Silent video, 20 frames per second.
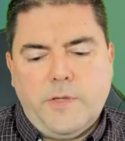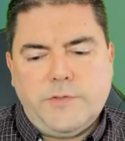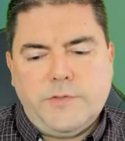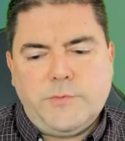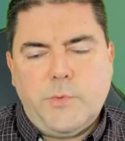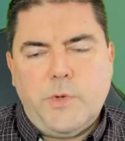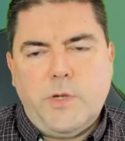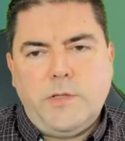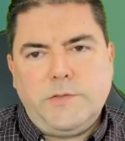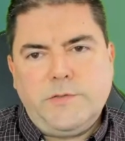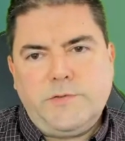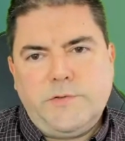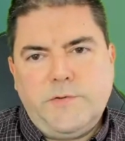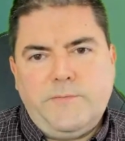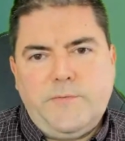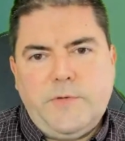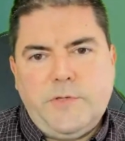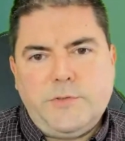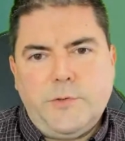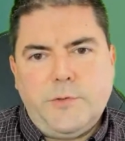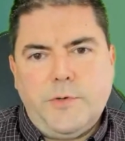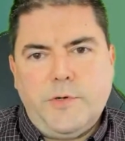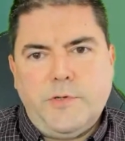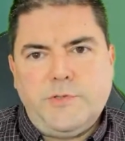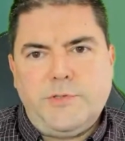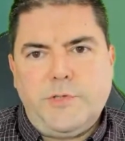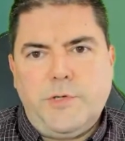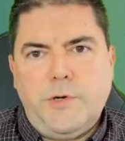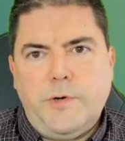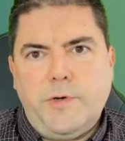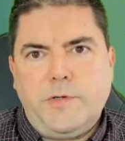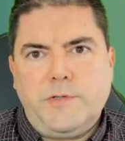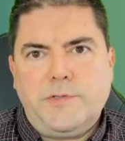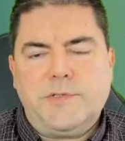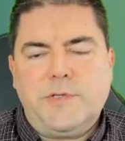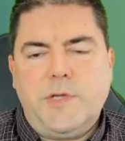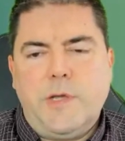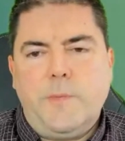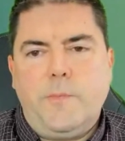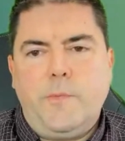as well as the feature engineering
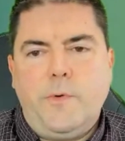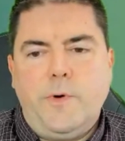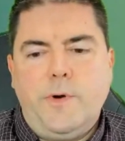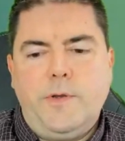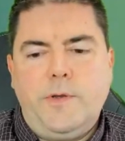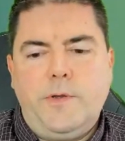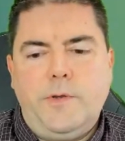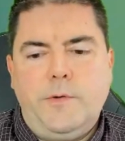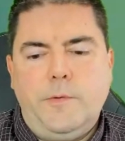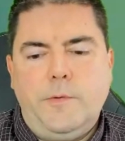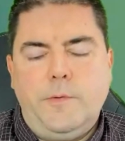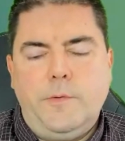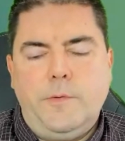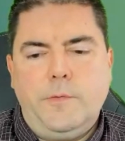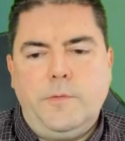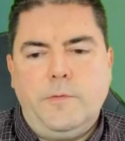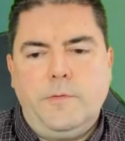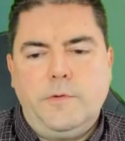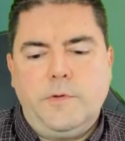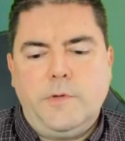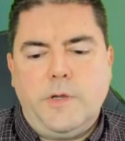step where you